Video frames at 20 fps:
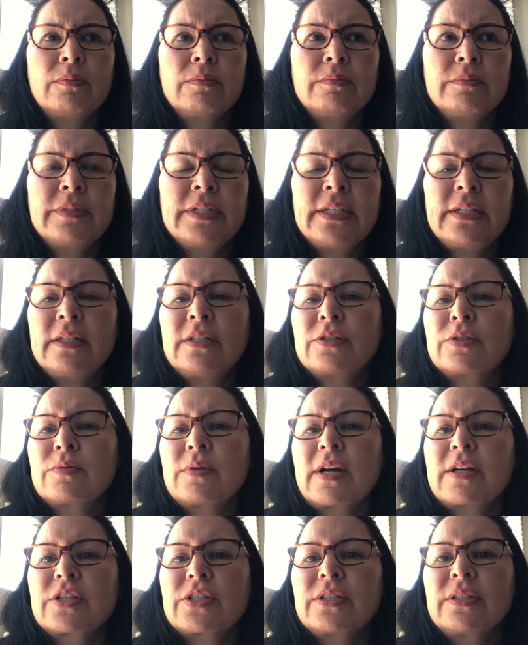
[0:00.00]
needing
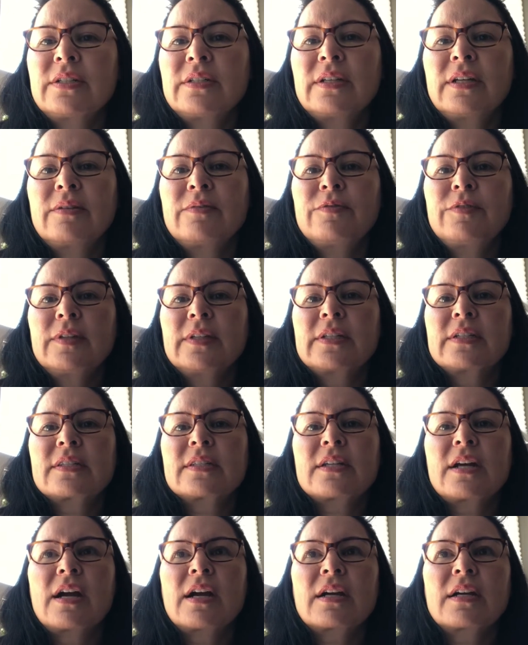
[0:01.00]
direction and feeling
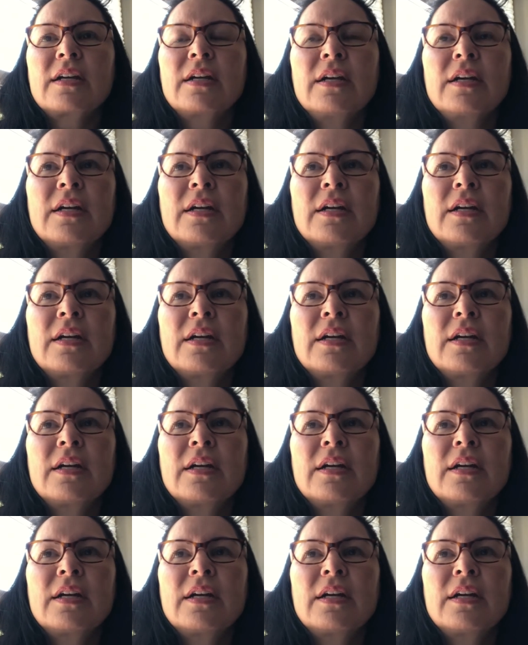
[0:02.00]
stuck.